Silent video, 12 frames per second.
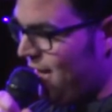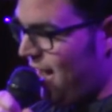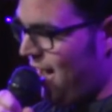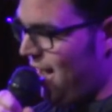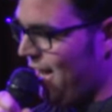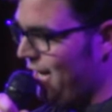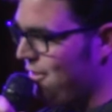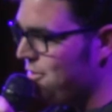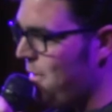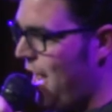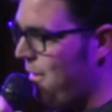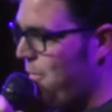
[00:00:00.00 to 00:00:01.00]
uh,
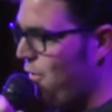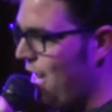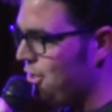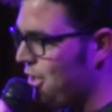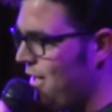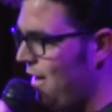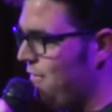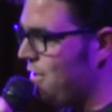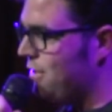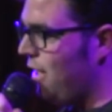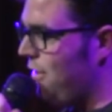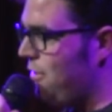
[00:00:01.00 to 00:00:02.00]
here's my impression of
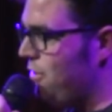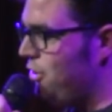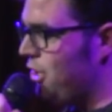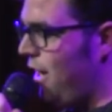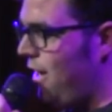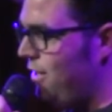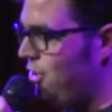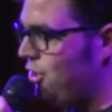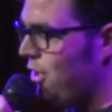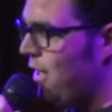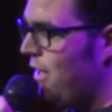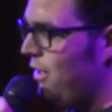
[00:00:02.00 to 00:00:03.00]
a Southern
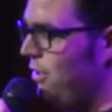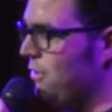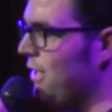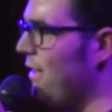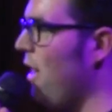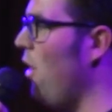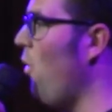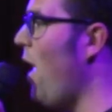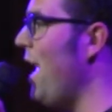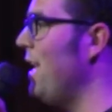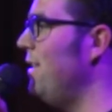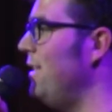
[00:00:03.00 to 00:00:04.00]
judge using the
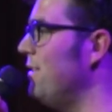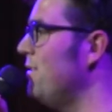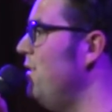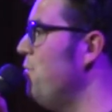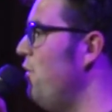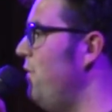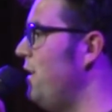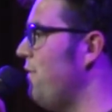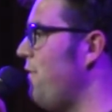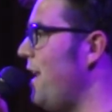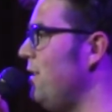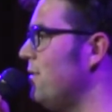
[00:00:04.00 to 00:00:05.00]
Hawaiian Disney movie
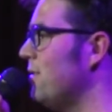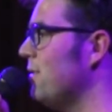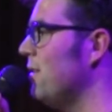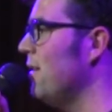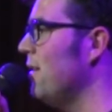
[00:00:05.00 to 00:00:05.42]
defense.